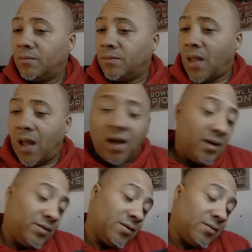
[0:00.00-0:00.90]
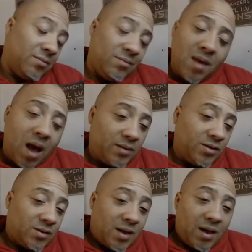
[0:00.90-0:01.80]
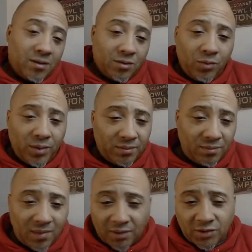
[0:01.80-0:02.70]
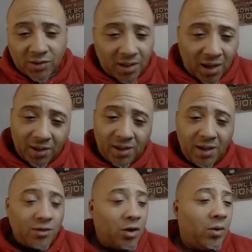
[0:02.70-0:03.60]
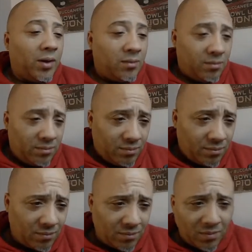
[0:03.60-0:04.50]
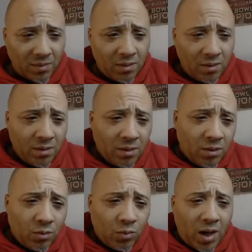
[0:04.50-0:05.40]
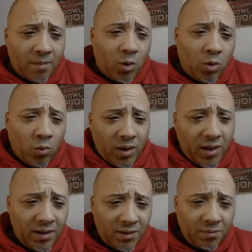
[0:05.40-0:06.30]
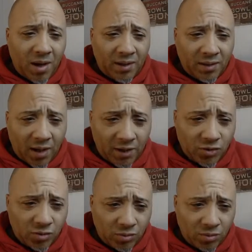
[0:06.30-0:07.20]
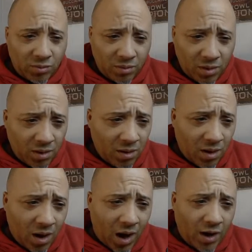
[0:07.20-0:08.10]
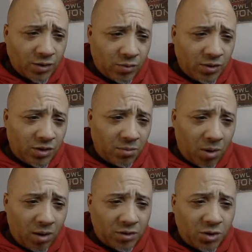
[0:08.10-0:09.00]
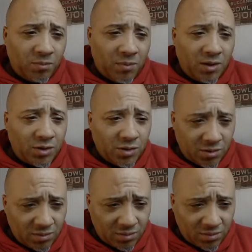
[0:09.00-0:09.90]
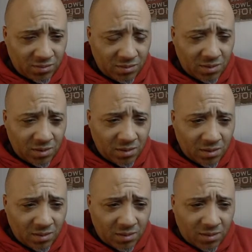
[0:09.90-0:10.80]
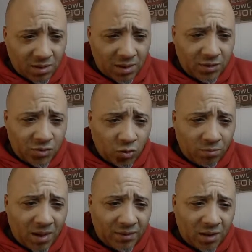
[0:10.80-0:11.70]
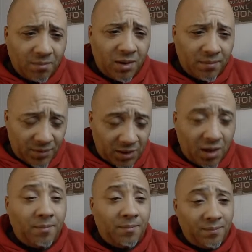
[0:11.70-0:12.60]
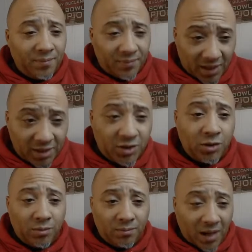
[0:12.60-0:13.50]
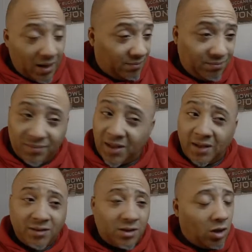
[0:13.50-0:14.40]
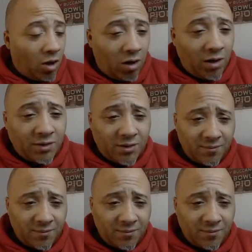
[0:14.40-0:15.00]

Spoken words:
I just can't do it. I can't do it. When I bowled one handed back in high school, I squeezed the ball too much. It tore my thumb up. Yep. Thank you. That's the cause.